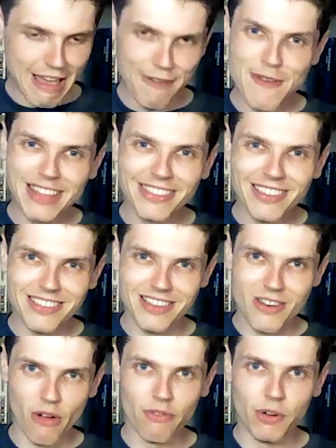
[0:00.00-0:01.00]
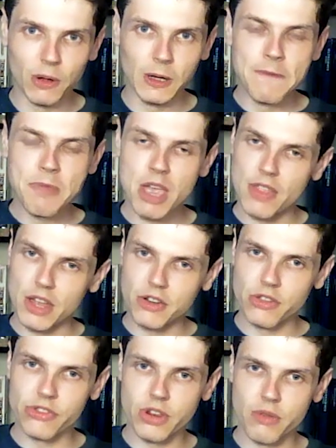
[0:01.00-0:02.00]
fantasy novel that
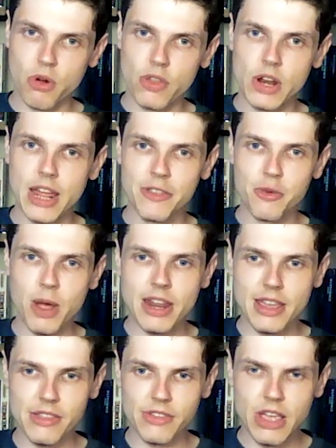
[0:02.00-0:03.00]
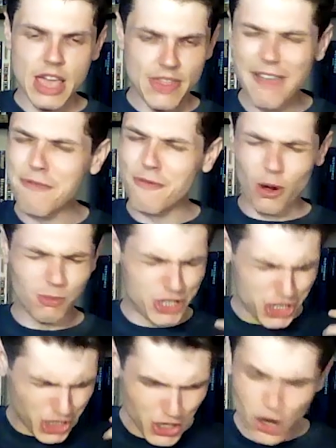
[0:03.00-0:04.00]
Dunsany wrote in the 1920s that informs
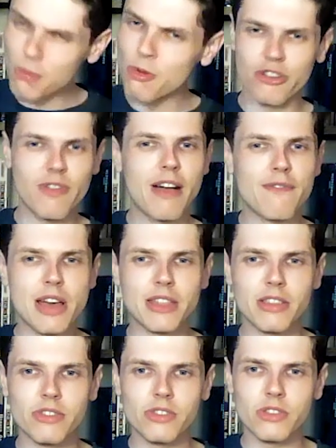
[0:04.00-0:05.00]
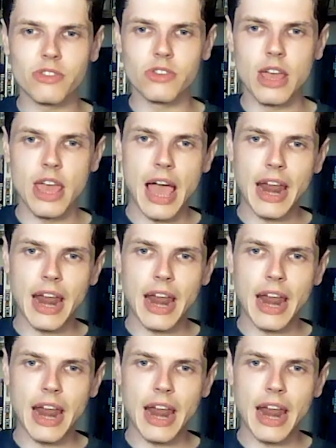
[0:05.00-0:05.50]
so much of our fantasy today.